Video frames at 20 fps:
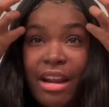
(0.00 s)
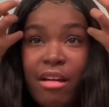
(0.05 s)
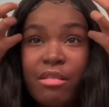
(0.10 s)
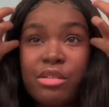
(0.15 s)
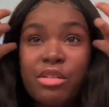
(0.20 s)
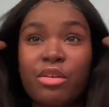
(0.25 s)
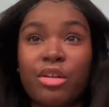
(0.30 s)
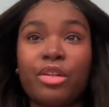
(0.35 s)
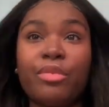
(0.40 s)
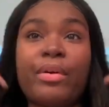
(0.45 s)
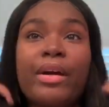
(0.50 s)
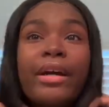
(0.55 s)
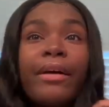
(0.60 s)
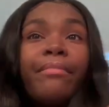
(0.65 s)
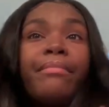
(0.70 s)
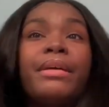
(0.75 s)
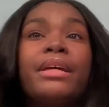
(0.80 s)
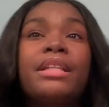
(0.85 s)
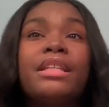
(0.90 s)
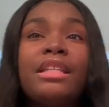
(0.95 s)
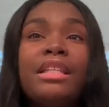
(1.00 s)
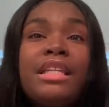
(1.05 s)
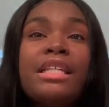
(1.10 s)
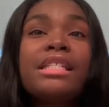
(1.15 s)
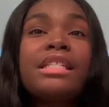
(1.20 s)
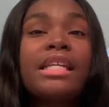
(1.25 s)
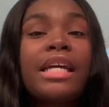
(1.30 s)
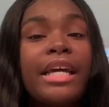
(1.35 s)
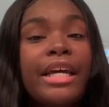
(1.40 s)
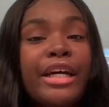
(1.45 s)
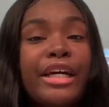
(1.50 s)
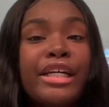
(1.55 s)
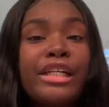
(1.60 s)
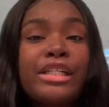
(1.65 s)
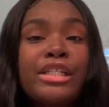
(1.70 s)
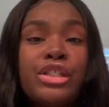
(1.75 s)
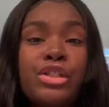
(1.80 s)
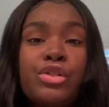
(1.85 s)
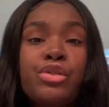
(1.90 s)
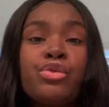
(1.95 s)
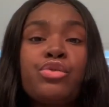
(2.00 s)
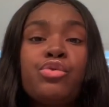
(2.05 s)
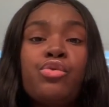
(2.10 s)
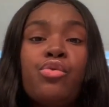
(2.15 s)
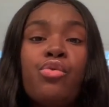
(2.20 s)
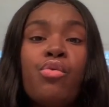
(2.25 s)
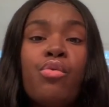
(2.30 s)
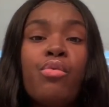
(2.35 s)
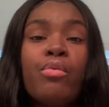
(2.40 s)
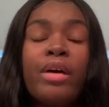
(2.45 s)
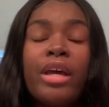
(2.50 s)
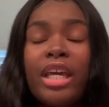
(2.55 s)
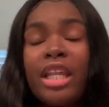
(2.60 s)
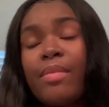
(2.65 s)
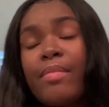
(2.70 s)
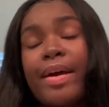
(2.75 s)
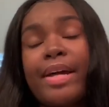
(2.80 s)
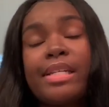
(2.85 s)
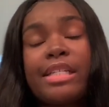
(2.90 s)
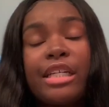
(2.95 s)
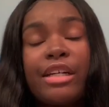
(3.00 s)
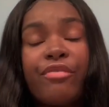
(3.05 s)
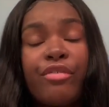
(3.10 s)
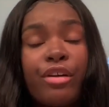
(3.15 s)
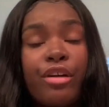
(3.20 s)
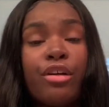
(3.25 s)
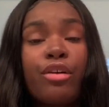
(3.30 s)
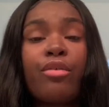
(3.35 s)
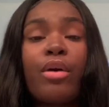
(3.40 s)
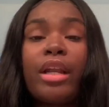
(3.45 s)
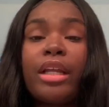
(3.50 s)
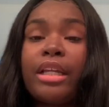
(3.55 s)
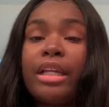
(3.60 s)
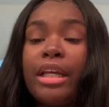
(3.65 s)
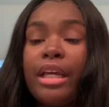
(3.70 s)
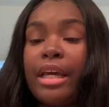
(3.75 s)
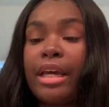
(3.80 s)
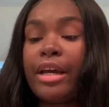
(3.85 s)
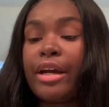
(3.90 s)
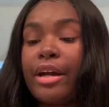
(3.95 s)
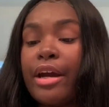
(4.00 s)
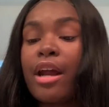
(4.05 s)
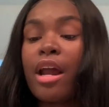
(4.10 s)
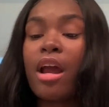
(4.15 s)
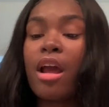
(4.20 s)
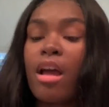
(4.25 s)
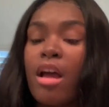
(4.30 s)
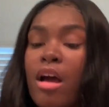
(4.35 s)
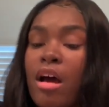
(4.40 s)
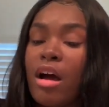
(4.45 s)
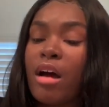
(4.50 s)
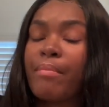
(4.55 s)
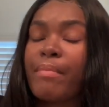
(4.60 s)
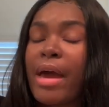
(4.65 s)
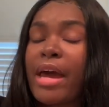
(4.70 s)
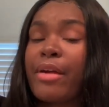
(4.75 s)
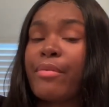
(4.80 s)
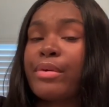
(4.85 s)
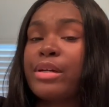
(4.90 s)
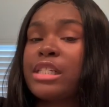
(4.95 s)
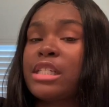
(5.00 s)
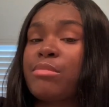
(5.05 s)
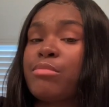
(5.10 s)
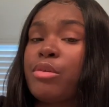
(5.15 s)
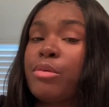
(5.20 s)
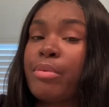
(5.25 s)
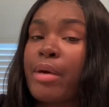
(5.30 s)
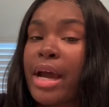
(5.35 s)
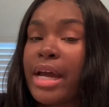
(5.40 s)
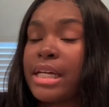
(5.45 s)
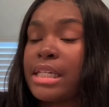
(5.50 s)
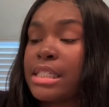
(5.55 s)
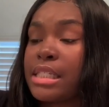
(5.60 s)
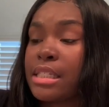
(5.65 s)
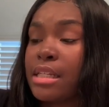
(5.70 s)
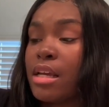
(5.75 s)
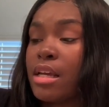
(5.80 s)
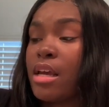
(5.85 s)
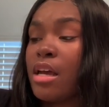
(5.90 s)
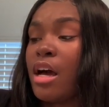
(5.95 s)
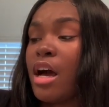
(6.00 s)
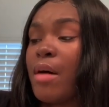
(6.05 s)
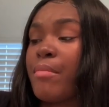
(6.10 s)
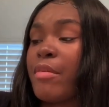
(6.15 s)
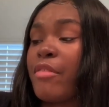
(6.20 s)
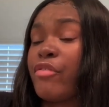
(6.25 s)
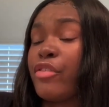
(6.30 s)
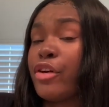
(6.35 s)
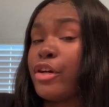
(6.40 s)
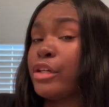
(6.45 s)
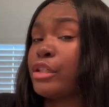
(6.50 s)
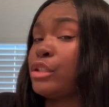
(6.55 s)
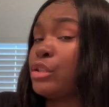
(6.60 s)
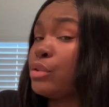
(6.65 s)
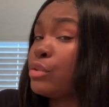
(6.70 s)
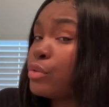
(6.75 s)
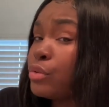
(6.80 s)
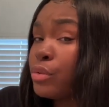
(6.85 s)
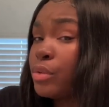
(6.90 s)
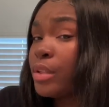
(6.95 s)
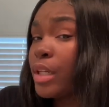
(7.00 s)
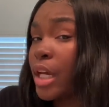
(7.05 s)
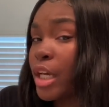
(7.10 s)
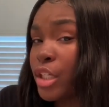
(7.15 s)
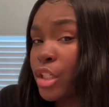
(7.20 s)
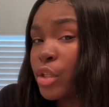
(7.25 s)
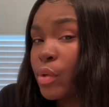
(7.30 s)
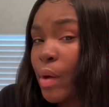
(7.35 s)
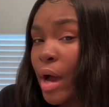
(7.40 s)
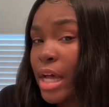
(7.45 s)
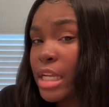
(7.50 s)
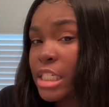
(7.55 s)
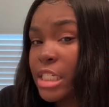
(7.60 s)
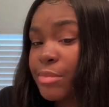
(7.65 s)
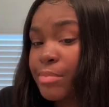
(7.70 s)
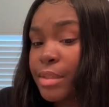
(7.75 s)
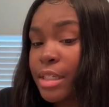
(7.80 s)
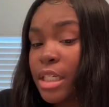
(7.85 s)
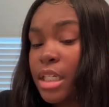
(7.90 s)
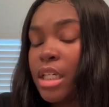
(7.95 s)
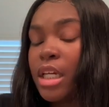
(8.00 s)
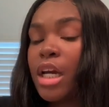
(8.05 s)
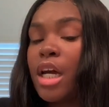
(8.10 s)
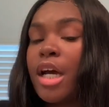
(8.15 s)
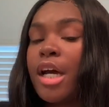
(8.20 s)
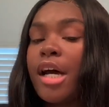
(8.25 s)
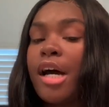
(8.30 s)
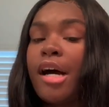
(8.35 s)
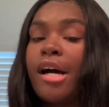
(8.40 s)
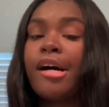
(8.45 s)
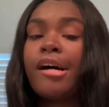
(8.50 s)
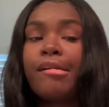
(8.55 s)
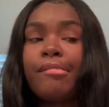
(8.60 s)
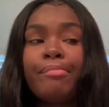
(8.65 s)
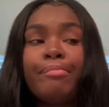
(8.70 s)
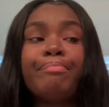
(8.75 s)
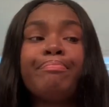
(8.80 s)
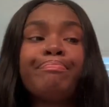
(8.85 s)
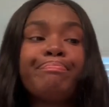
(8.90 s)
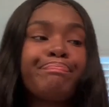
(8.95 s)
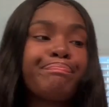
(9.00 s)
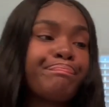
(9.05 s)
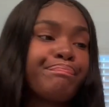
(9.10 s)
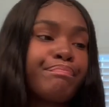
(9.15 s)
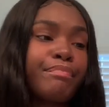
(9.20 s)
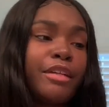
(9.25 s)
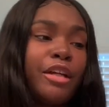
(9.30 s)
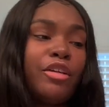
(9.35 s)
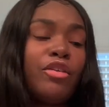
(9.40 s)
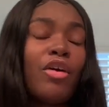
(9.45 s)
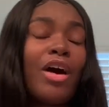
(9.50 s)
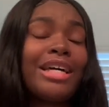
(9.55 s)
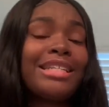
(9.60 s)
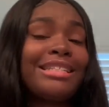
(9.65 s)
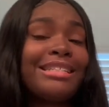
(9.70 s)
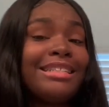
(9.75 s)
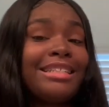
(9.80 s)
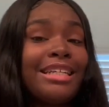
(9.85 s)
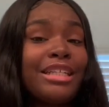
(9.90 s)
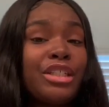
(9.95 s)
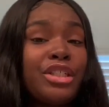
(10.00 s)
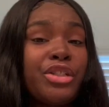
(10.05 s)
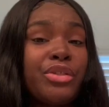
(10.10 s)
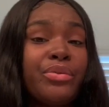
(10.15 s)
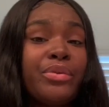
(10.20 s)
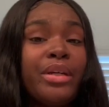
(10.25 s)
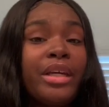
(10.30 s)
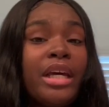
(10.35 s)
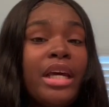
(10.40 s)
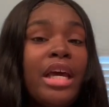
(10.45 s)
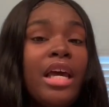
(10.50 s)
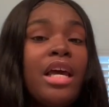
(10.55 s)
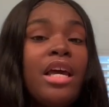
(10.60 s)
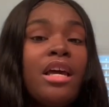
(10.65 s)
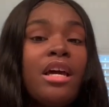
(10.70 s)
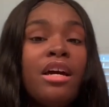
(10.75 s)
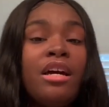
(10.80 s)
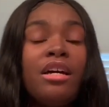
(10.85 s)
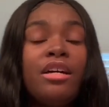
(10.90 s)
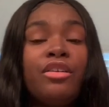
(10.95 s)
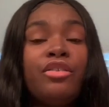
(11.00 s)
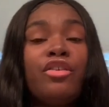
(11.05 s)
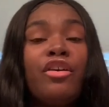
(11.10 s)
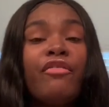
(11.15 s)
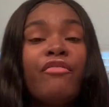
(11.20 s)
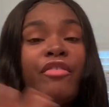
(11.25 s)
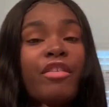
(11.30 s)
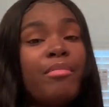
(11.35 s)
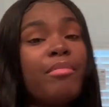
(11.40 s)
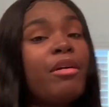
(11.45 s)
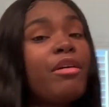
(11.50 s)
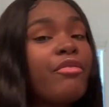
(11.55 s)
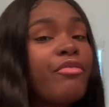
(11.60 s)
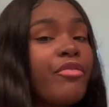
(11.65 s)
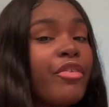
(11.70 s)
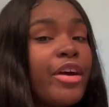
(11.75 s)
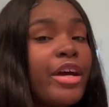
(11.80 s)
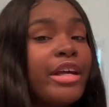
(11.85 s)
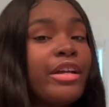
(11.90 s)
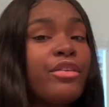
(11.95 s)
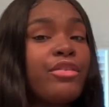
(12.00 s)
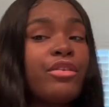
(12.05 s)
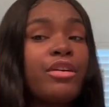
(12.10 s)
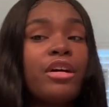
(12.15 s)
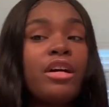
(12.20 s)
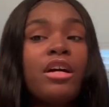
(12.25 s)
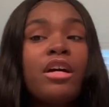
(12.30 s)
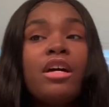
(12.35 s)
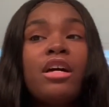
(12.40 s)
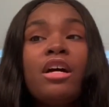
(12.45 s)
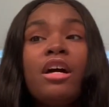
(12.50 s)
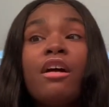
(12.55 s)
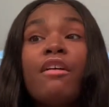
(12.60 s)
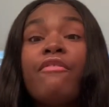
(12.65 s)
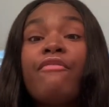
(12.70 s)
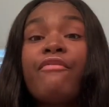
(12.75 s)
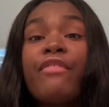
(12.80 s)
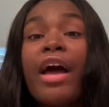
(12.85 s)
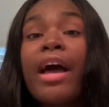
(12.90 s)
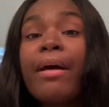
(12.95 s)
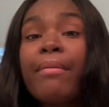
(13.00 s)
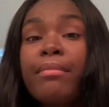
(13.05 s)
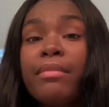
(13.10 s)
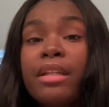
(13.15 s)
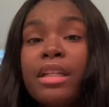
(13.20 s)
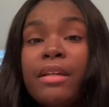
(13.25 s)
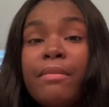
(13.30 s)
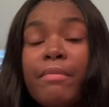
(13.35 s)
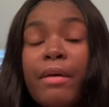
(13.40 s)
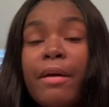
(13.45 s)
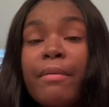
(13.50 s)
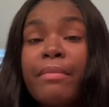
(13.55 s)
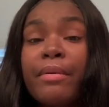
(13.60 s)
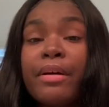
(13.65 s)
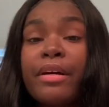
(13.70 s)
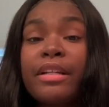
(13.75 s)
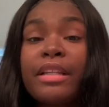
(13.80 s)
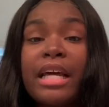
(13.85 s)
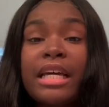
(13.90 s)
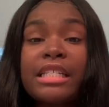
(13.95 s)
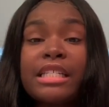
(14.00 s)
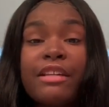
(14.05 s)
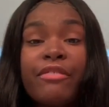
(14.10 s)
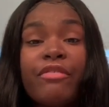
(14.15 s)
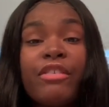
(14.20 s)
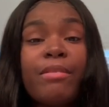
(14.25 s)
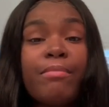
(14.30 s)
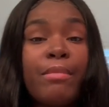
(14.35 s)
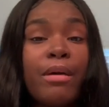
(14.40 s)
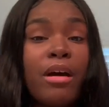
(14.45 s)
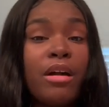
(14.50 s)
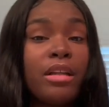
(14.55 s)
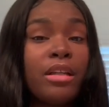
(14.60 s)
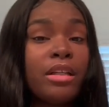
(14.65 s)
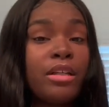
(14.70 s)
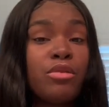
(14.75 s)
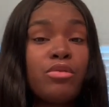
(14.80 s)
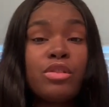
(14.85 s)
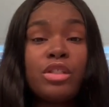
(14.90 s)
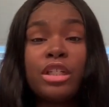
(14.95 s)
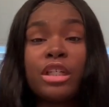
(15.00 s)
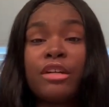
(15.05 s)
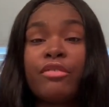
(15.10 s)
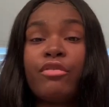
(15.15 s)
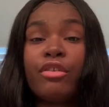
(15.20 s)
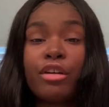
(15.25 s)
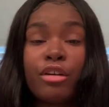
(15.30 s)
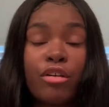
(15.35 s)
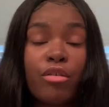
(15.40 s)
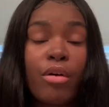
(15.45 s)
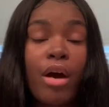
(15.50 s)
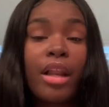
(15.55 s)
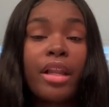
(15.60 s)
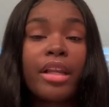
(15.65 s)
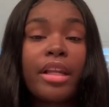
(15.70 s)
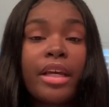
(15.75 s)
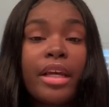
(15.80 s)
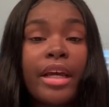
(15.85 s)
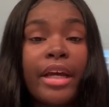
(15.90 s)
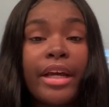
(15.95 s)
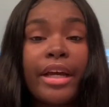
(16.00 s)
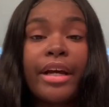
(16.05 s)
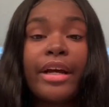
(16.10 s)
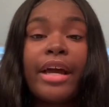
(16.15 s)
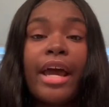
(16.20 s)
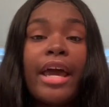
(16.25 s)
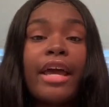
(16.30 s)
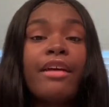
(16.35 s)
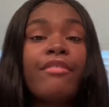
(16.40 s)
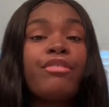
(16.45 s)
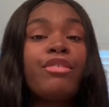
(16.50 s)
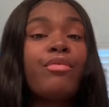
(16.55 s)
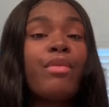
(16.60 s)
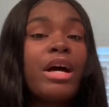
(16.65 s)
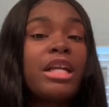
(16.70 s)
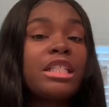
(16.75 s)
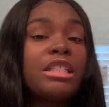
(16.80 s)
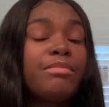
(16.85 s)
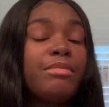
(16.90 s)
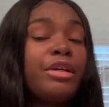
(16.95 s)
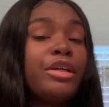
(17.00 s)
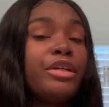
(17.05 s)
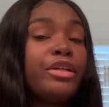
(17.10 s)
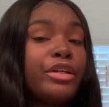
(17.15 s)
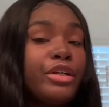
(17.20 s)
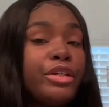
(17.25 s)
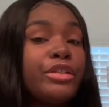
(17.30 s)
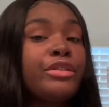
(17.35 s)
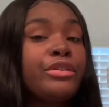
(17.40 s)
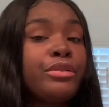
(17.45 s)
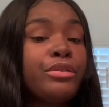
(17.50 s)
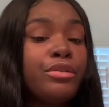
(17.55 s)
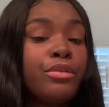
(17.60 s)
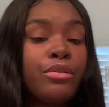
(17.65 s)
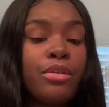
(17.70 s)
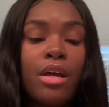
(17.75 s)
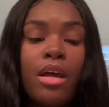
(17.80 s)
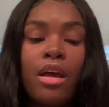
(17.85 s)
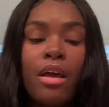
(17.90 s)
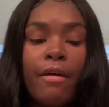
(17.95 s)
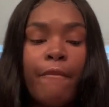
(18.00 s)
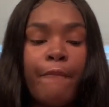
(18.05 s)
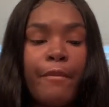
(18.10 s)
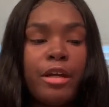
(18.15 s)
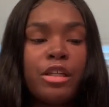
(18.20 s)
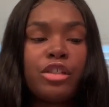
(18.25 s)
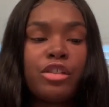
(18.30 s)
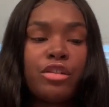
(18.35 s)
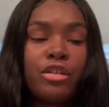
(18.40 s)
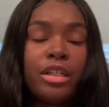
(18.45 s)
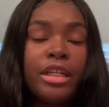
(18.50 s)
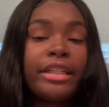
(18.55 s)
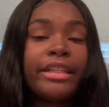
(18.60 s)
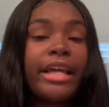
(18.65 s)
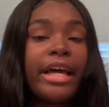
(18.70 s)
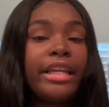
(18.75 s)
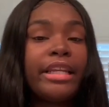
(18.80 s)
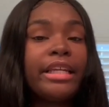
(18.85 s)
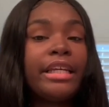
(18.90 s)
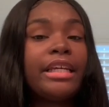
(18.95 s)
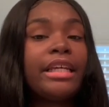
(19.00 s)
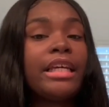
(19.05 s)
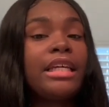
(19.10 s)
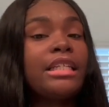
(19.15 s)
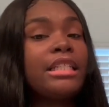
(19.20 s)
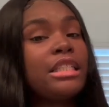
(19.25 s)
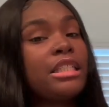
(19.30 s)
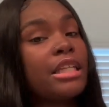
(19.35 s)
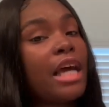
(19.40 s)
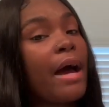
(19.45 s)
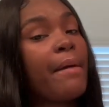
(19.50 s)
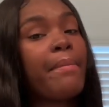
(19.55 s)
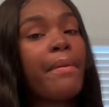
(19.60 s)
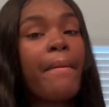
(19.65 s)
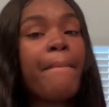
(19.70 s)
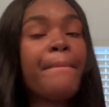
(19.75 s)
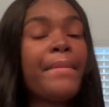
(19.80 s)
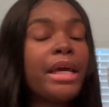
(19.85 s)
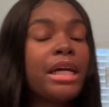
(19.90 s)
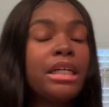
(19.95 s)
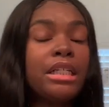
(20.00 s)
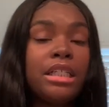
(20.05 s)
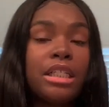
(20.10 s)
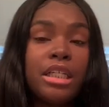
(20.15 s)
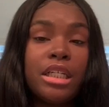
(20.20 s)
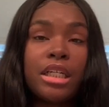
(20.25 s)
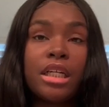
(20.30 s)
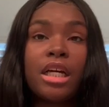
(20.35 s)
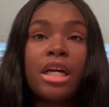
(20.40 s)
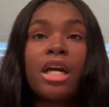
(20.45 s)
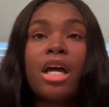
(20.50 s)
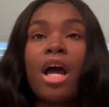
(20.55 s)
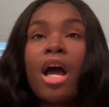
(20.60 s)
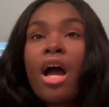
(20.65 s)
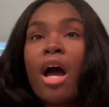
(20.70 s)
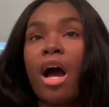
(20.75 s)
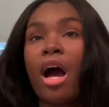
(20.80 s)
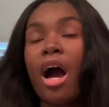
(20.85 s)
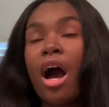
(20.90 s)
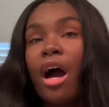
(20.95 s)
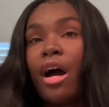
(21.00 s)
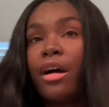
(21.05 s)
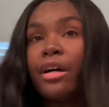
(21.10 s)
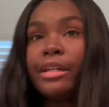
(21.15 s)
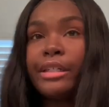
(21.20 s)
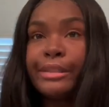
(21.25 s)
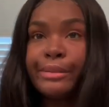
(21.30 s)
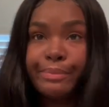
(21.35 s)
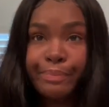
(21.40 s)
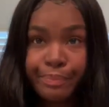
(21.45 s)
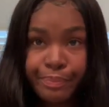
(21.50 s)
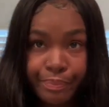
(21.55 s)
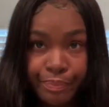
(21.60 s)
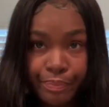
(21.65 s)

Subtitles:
I'll totally recommend this hair to anybody that's looking for good quality hair at a reasonable price. If you're a dude and you watch me, you know, I suggest you get, you know, a female friend or a family member that's a female who's looking for good quality hair. Hey, if you're watching me and you're a dude, make sure you click that link and shop Megalook. I